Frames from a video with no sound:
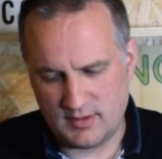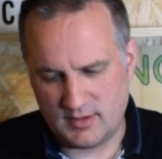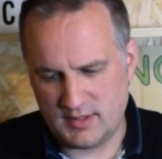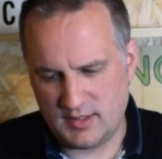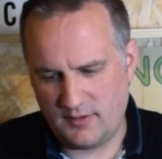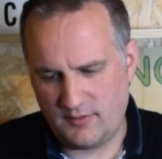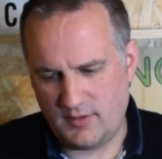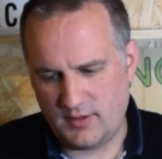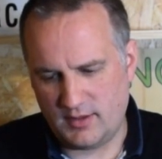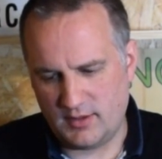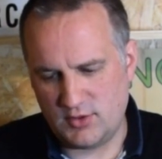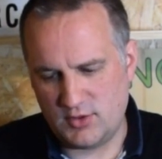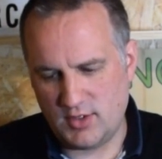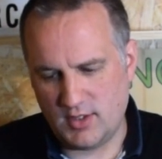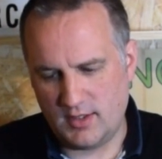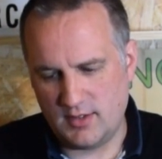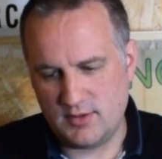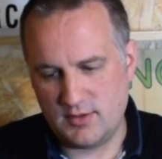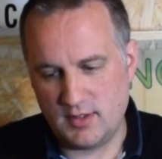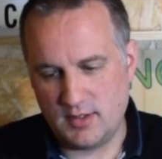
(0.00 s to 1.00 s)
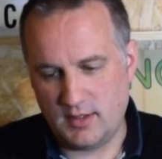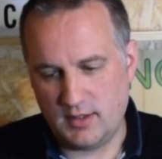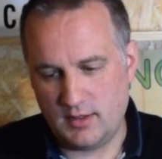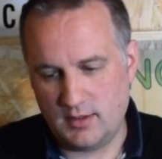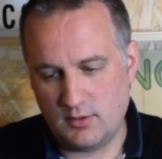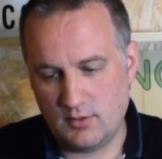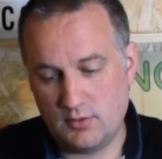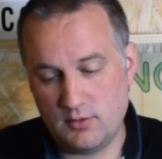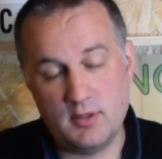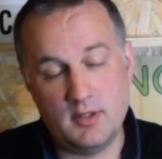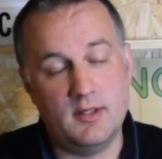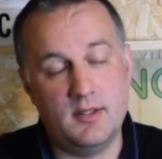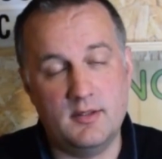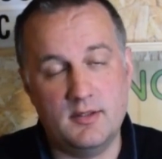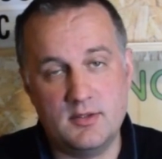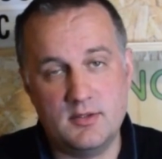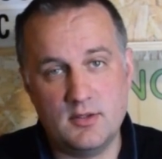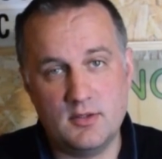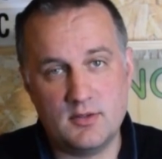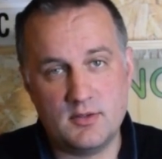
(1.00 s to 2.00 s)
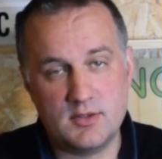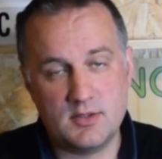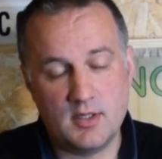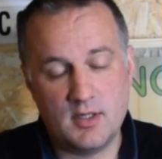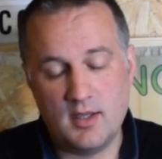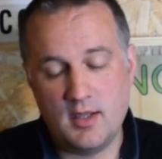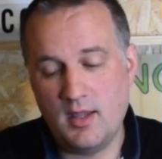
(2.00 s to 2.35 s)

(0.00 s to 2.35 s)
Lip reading: see if I can change the oil in the shocks.